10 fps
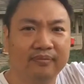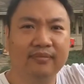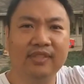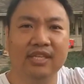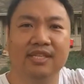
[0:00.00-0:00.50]

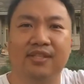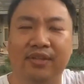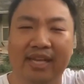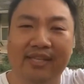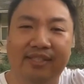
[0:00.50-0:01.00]

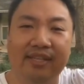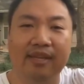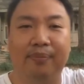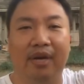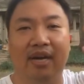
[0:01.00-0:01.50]
the
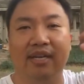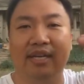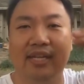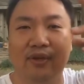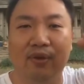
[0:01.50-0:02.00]
idea behind
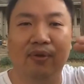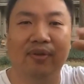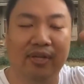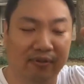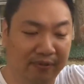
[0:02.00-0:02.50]
eating whole
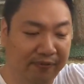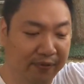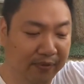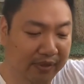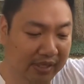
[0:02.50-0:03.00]
and healthy
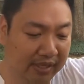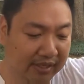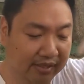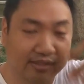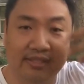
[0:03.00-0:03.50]
food
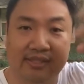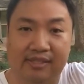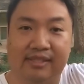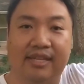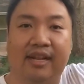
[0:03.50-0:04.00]
is
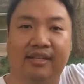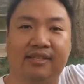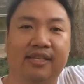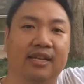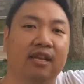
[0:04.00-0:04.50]
exactly
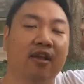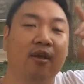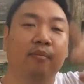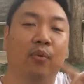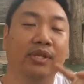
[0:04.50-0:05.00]
just it.
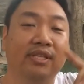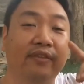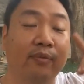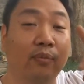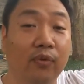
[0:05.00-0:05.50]
But what's
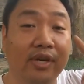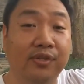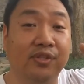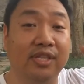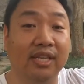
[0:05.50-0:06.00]
even more
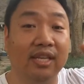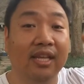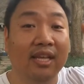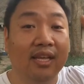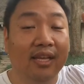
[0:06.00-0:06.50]
interesting
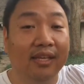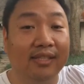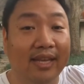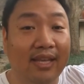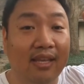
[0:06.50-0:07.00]
is
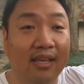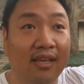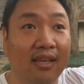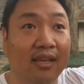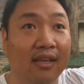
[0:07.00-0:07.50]
that
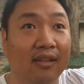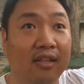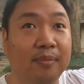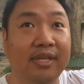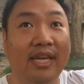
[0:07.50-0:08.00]
he
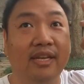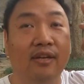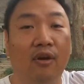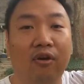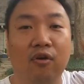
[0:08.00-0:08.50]
eliminated
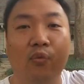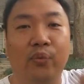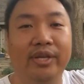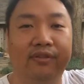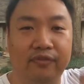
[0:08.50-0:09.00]
all
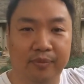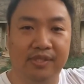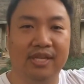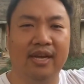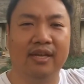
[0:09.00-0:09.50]
wheat from his
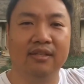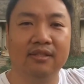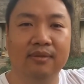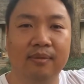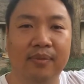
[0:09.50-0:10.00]
diet,
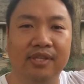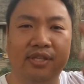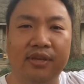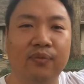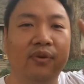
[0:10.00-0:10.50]
because
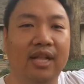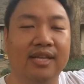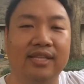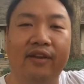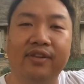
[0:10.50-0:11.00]
he
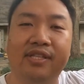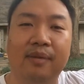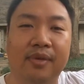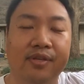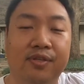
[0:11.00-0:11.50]
realized every time
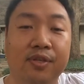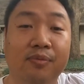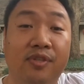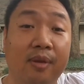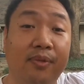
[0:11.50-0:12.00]
he
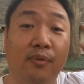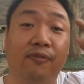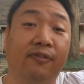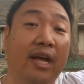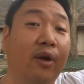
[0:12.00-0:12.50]
consumes something with
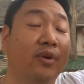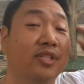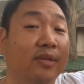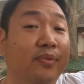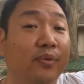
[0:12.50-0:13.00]
flour and
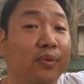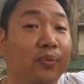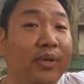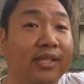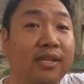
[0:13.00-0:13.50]
something with wheat,